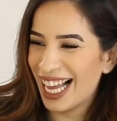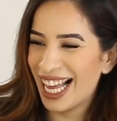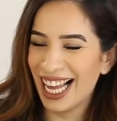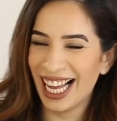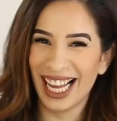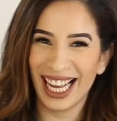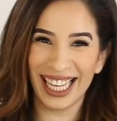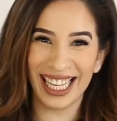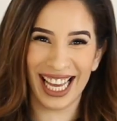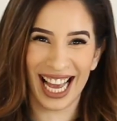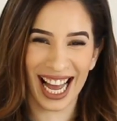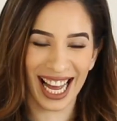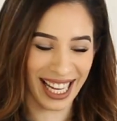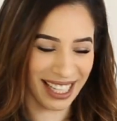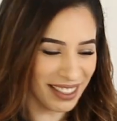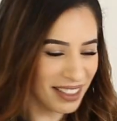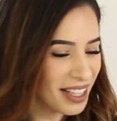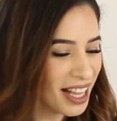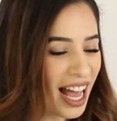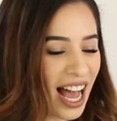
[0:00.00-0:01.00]

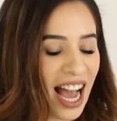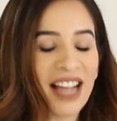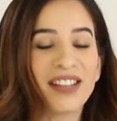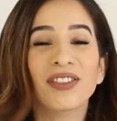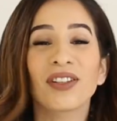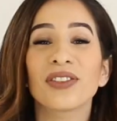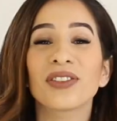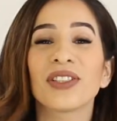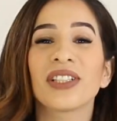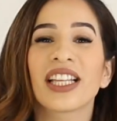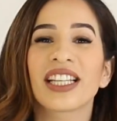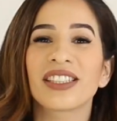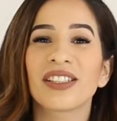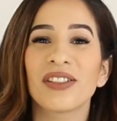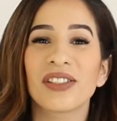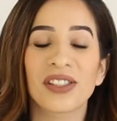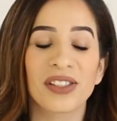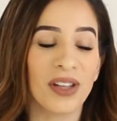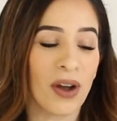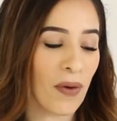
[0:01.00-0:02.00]
Yeah. I told you, like,
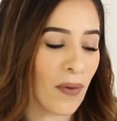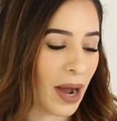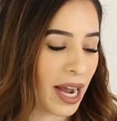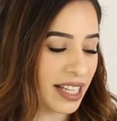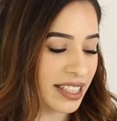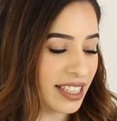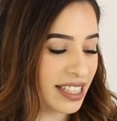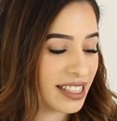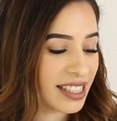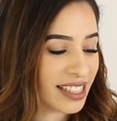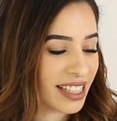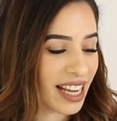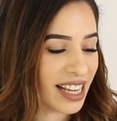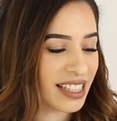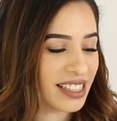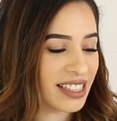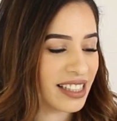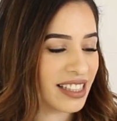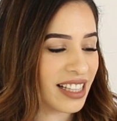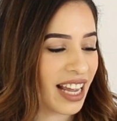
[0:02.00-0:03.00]
there's no way. These
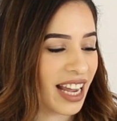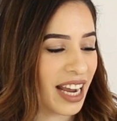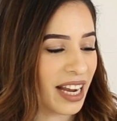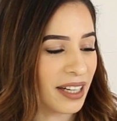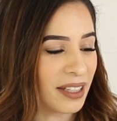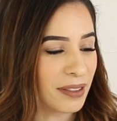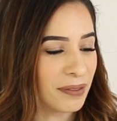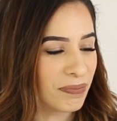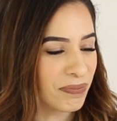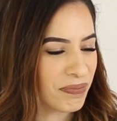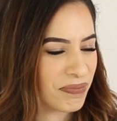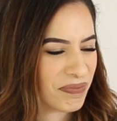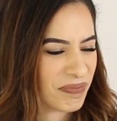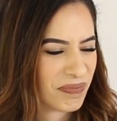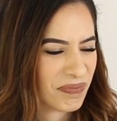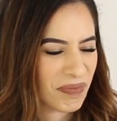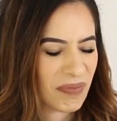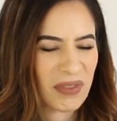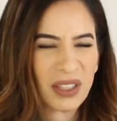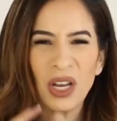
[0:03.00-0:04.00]
taste like,
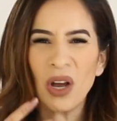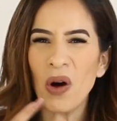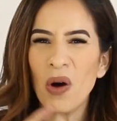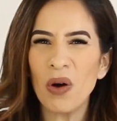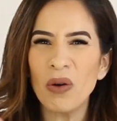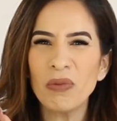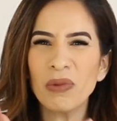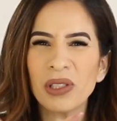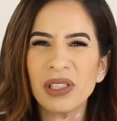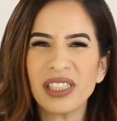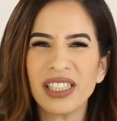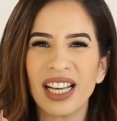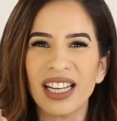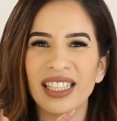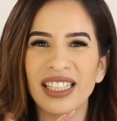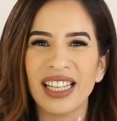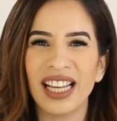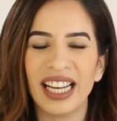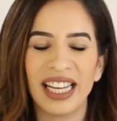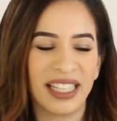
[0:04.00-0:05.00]
almost
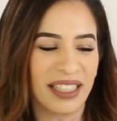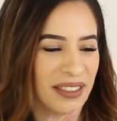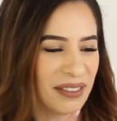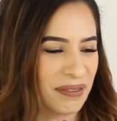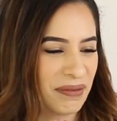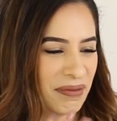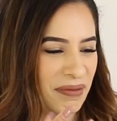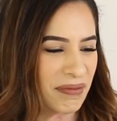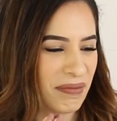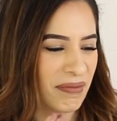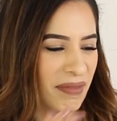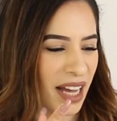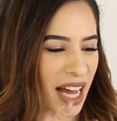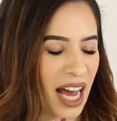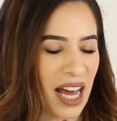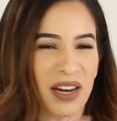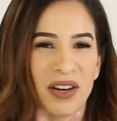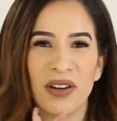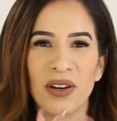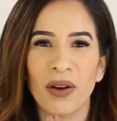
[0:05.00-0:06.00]
kinda like,
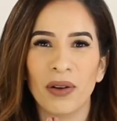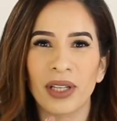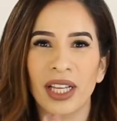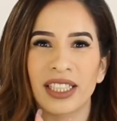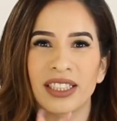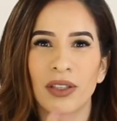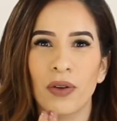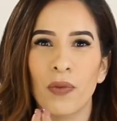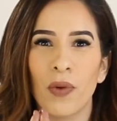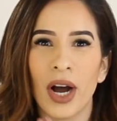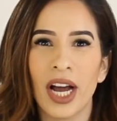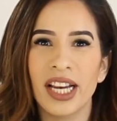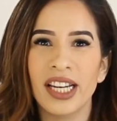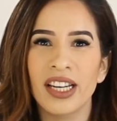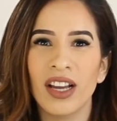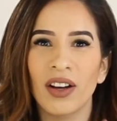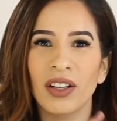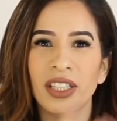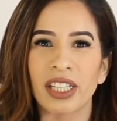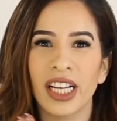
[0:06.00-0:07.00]
I don't know, like the
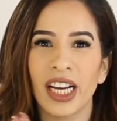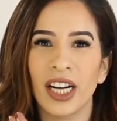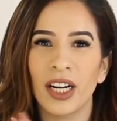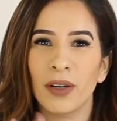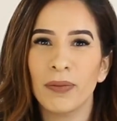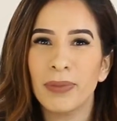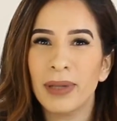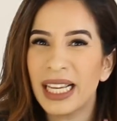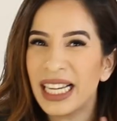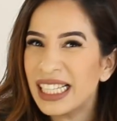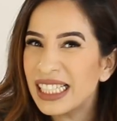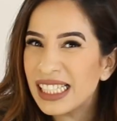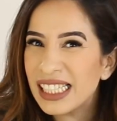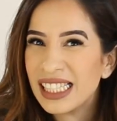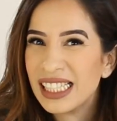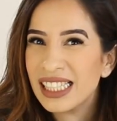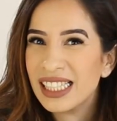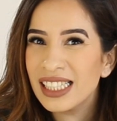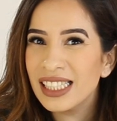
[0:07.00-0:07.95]
one on the airplanes.